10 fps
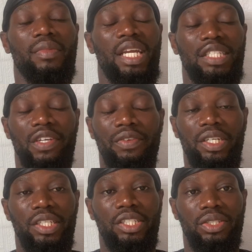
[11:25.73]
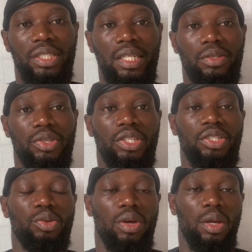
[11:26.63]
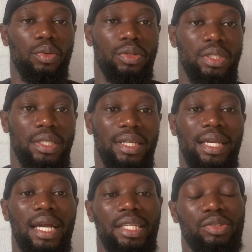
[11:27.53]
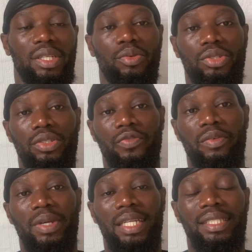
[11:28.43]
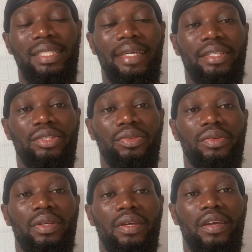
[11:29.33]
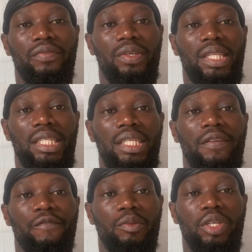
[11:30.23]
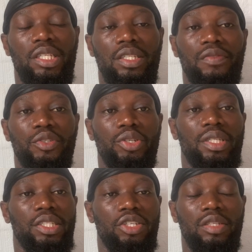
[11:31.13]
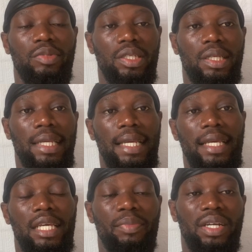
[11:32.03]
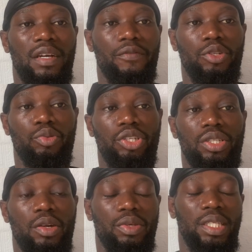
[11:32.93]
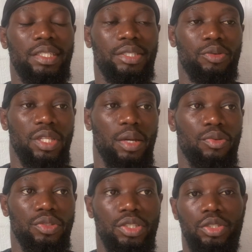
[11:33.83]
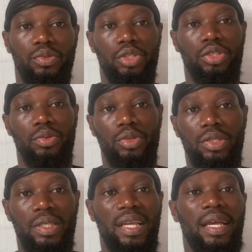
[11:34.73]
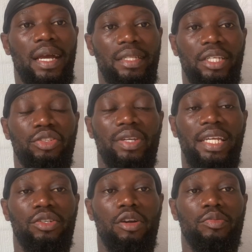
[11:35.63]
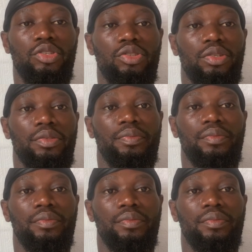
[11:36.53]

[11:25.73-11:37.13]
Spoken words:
It's very, very easy. You tell it, okay, this is what I want, and this is what I want to do for me, and it gets you everything in a few minutes. Even though there's going to be a back and forth question, okay, this is what I want, this is what you want, and then you guys come to